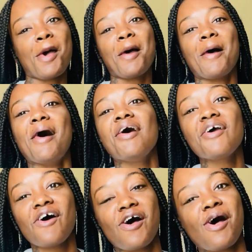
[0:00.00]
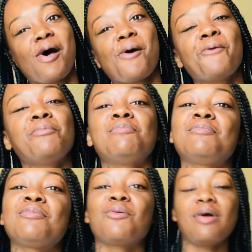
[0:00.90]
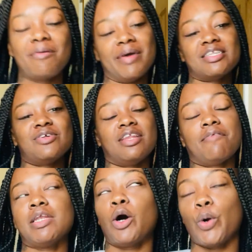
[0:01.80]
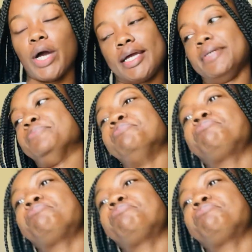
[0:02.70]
Hey y'all, welcome back to another vlog.